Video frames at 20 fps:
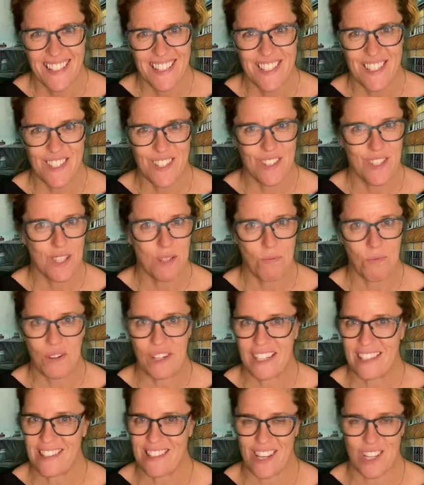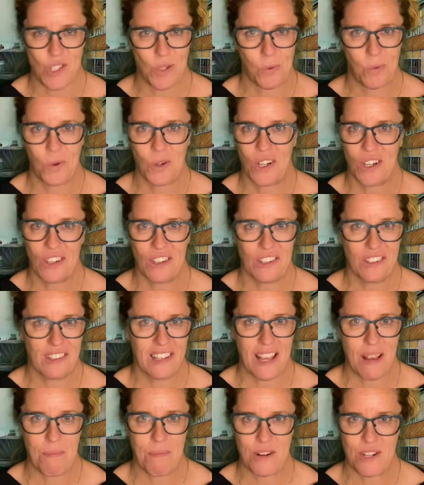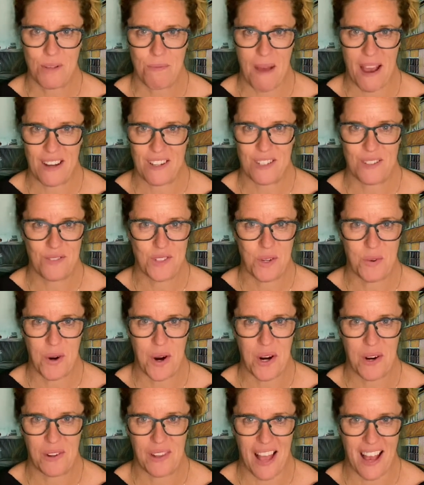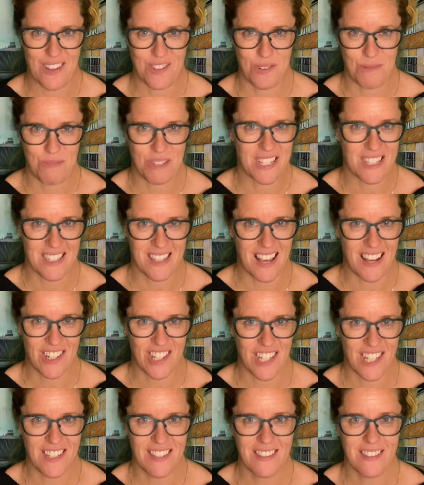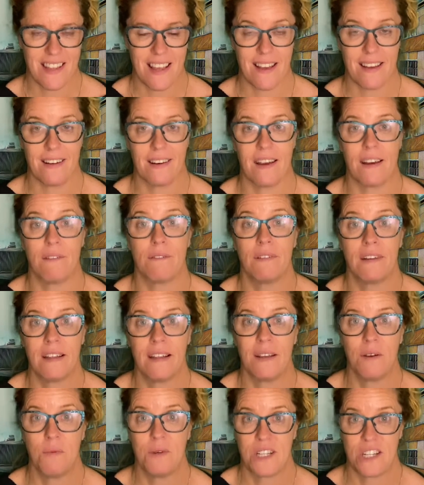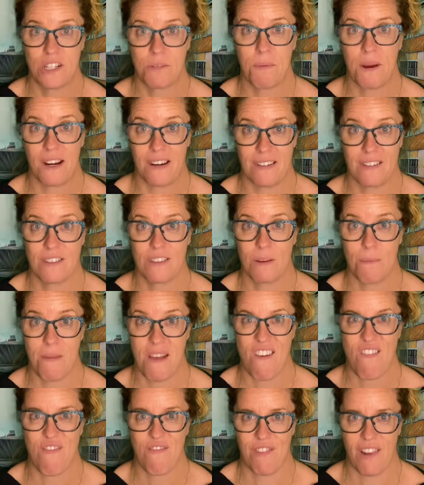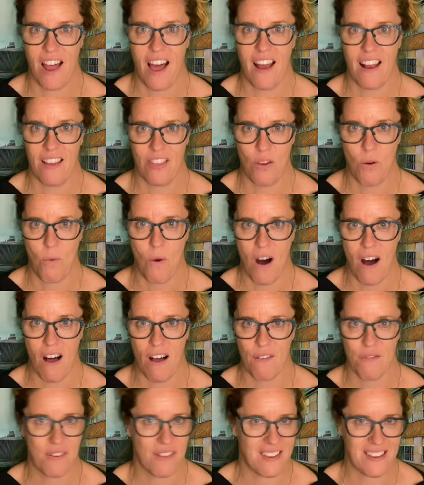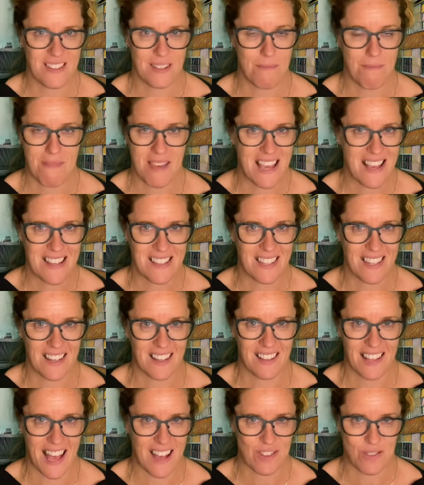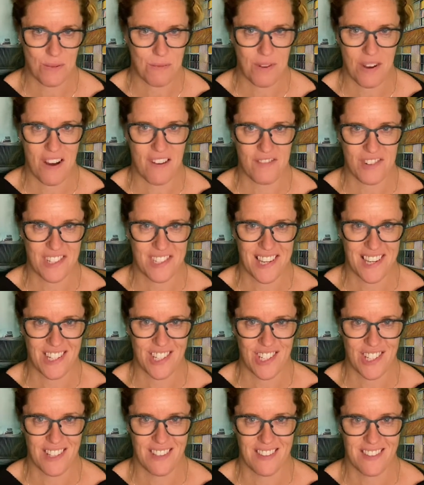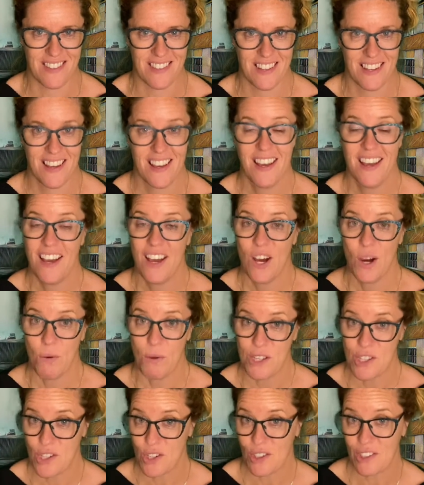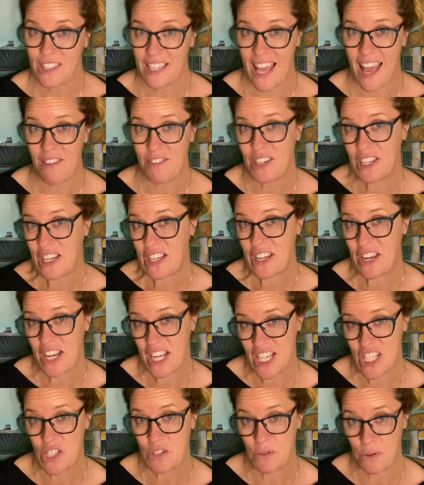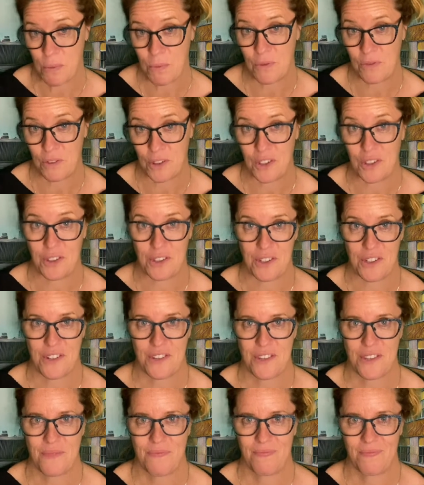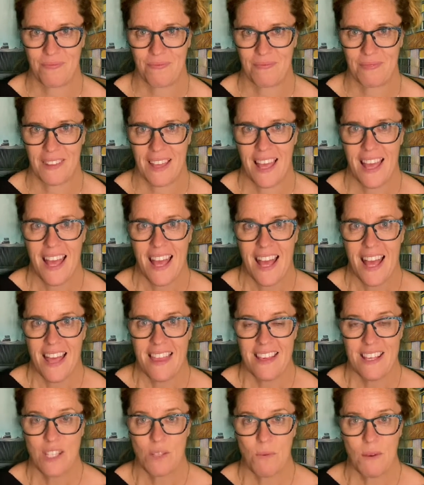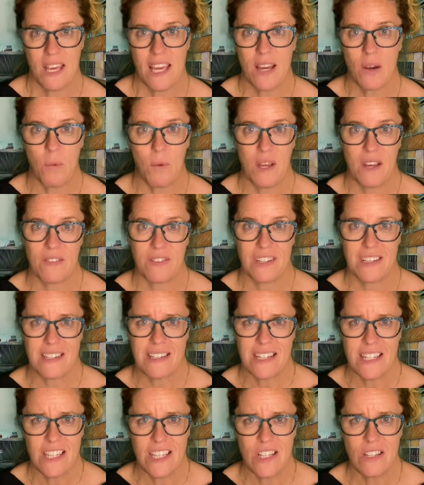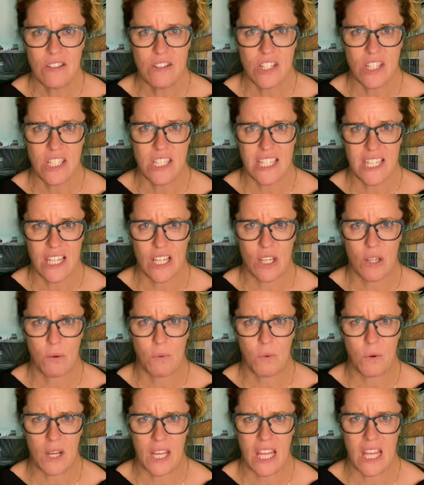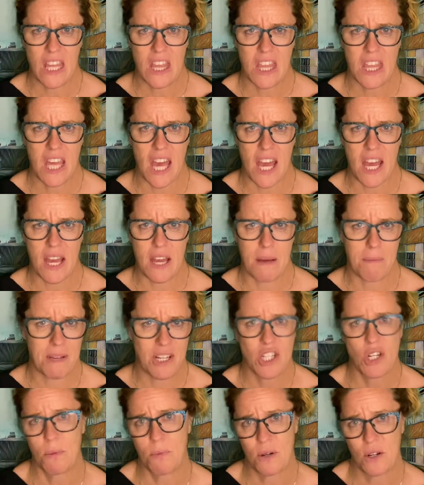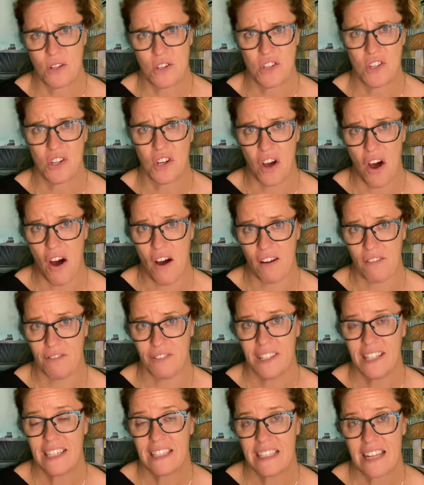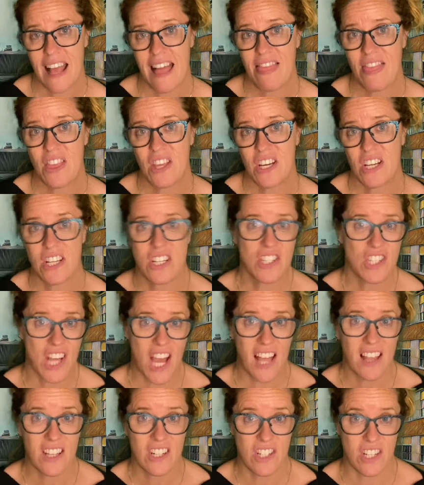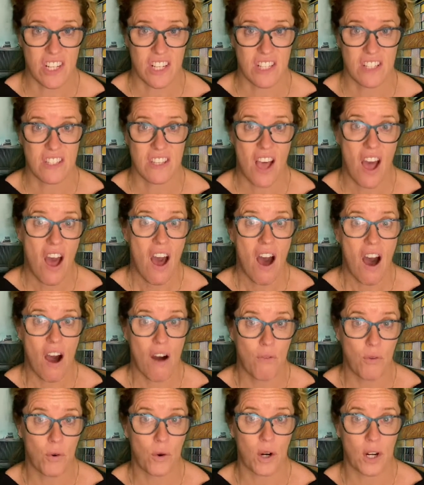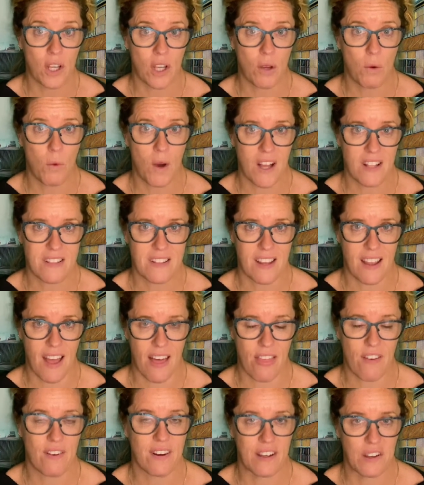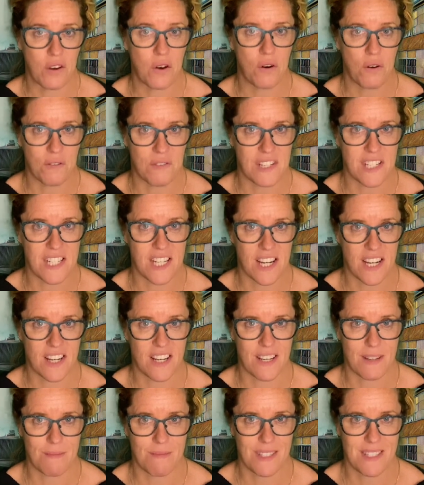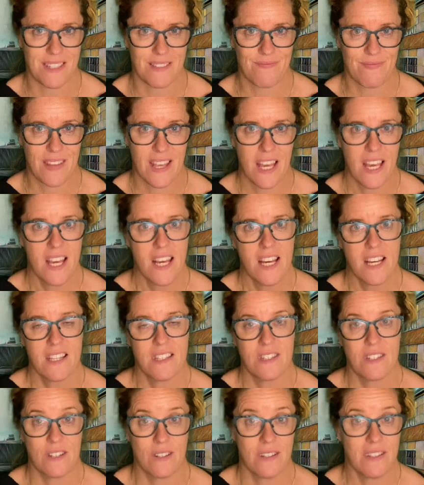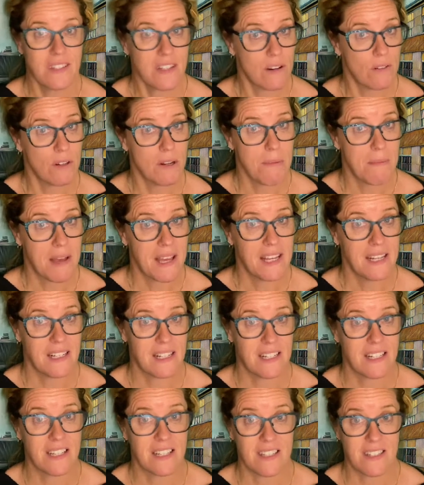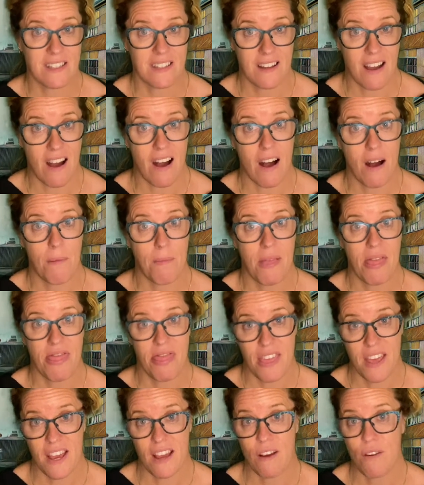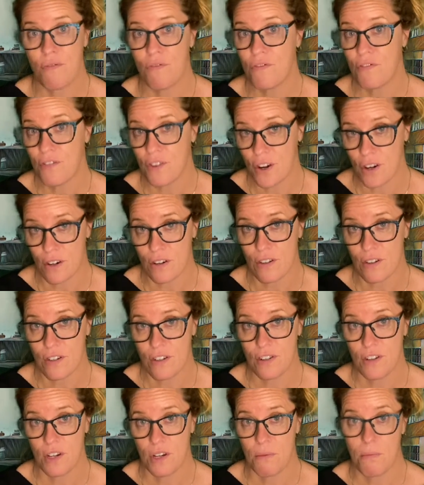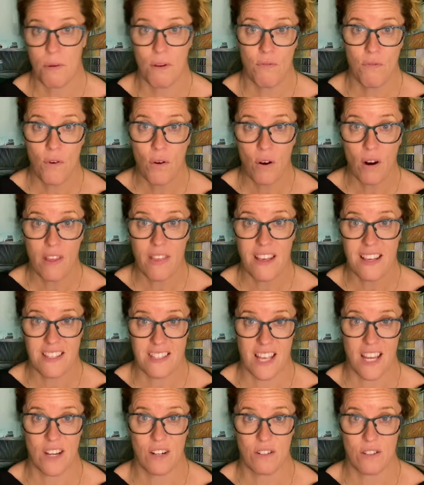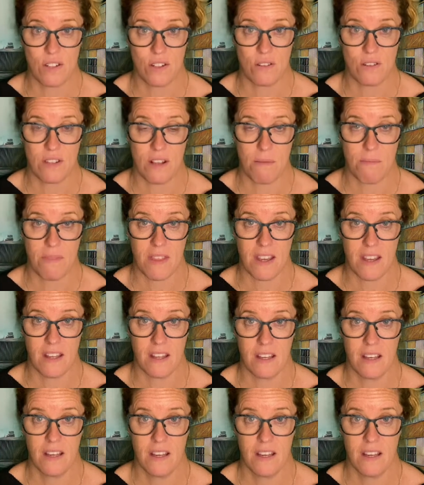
Students bring such worldly perspective to our classroom discussions, and I really wish parents could be a fly on the wall for these amazing classroom conversations. We certainly have an engaged group of learners. This week, we have continued to deal with um, interpersonal conflict and the challenges of working well together in COVID times. Students are reminded to stop and think first before they say or do something.